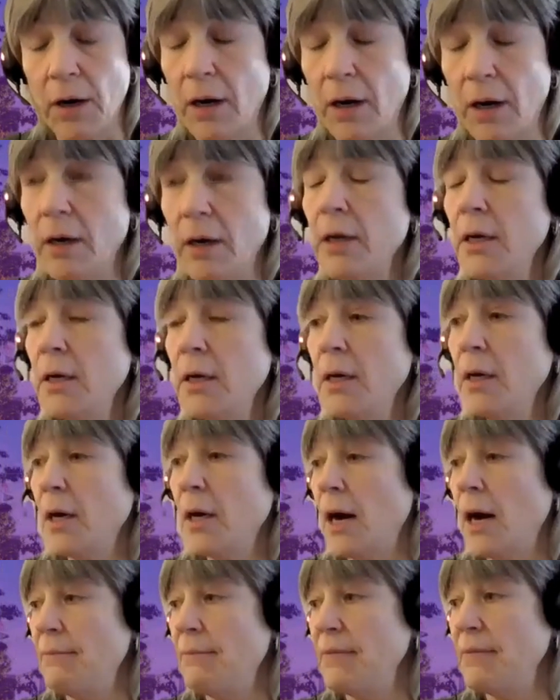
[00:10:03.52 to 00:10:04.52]
for
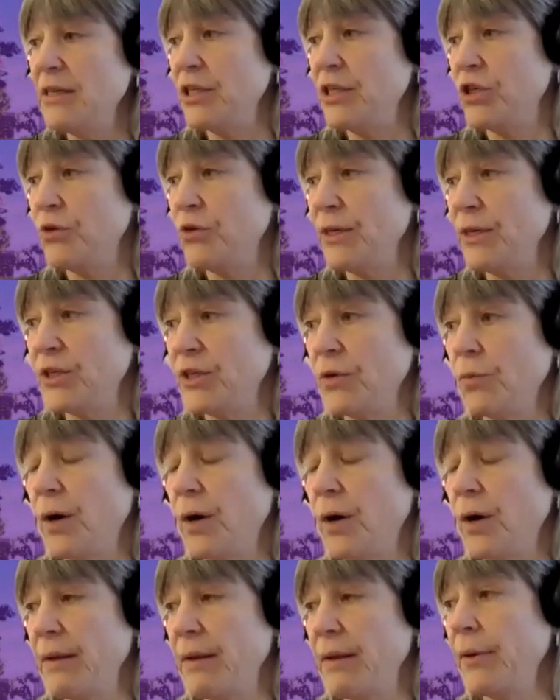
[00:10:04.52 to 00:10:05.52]
a situation
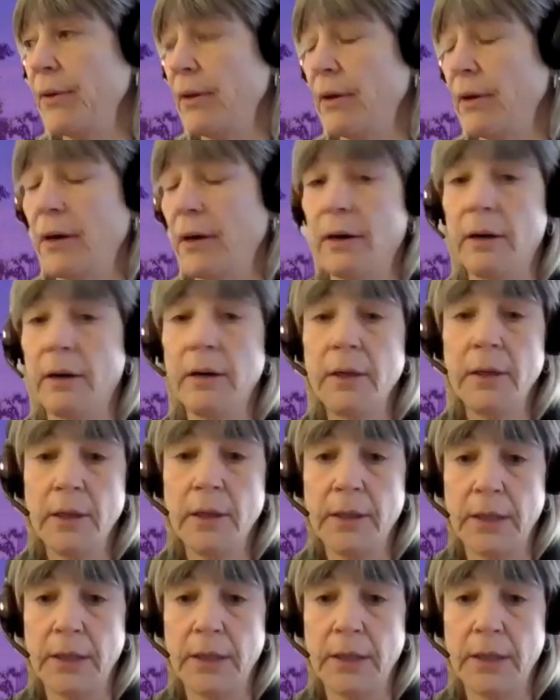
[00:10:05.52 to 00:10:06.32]
where people are,